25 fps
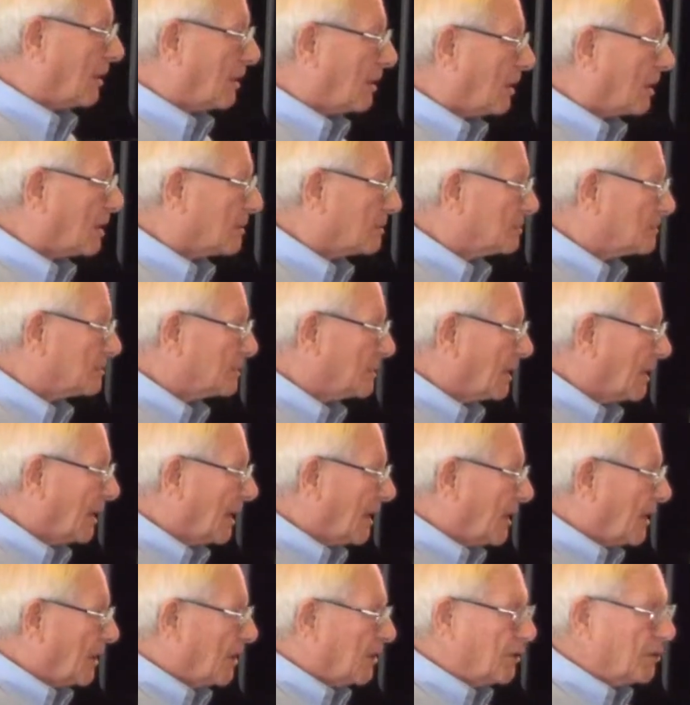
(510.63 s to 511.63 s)
law.
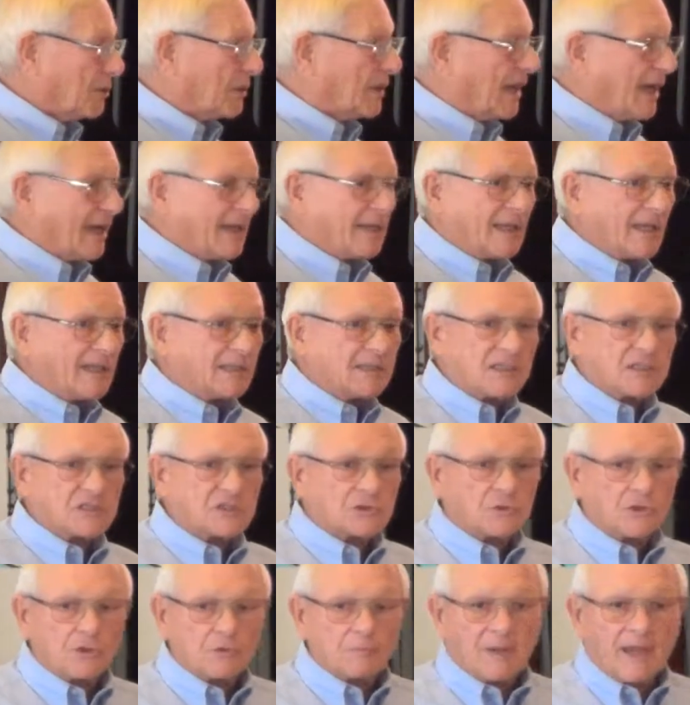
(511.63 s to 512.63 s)
You can't get
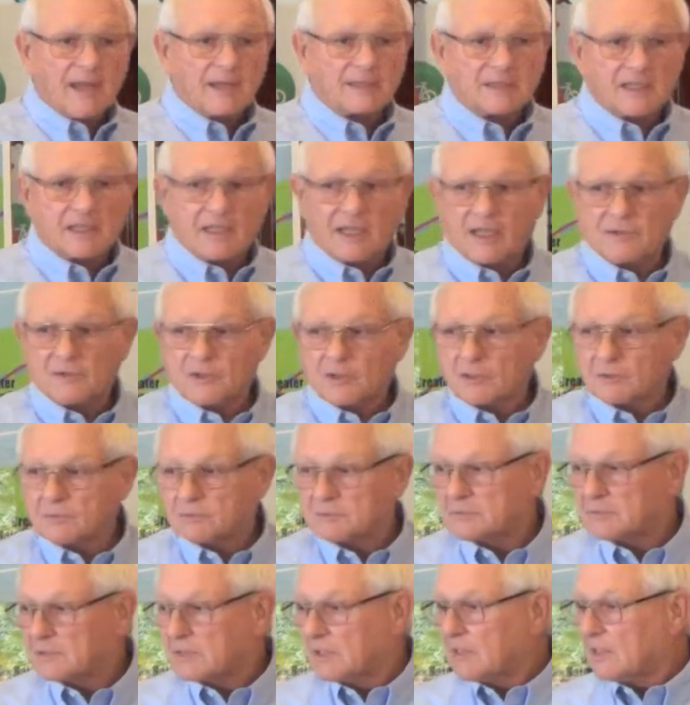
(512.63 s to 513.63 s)
this group back
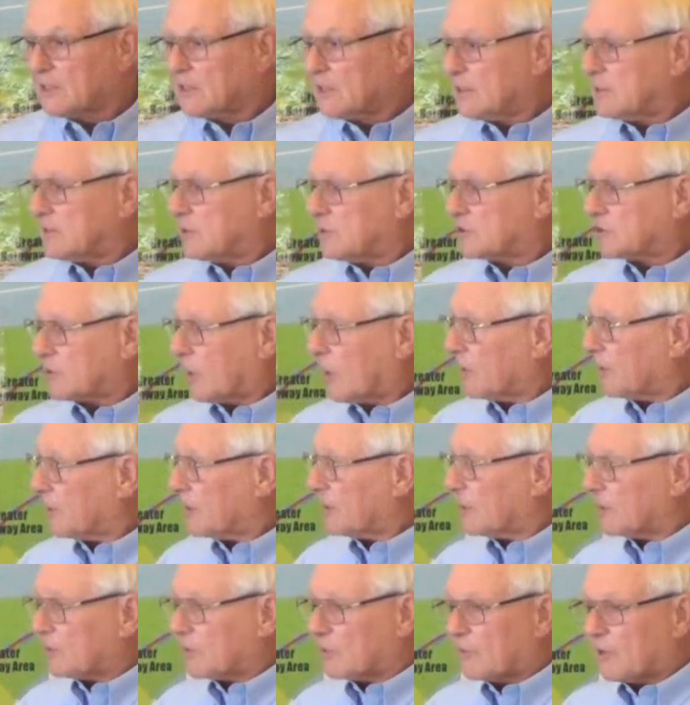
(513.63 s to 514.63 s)
together, start
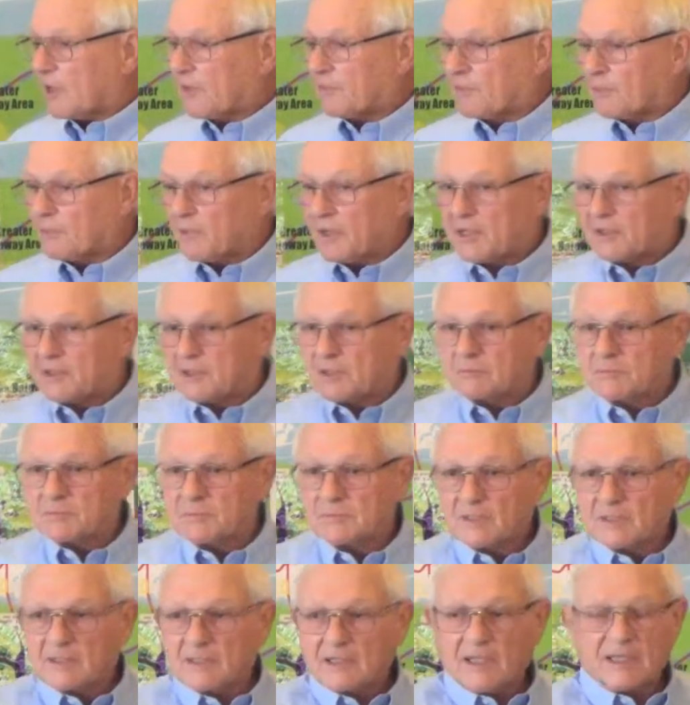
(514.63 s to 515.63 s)
another
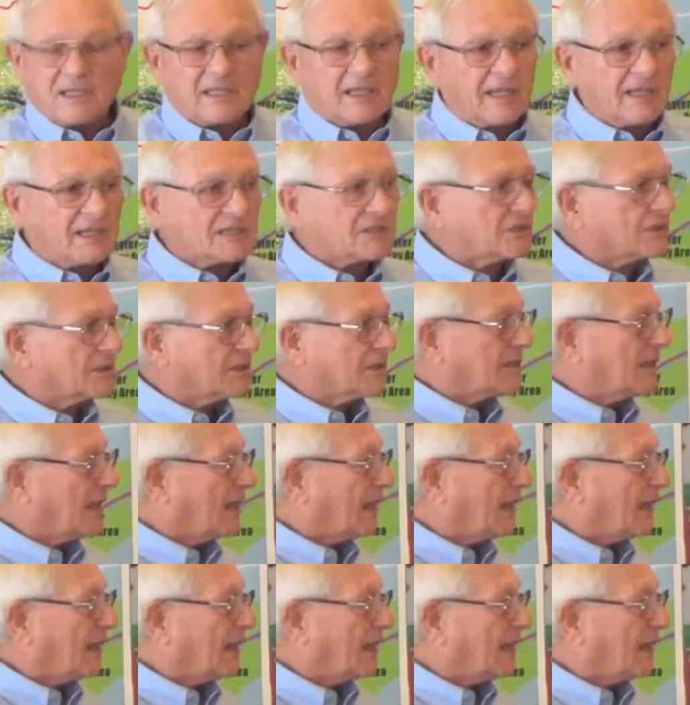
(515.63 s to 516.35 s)
referendum, and cancel the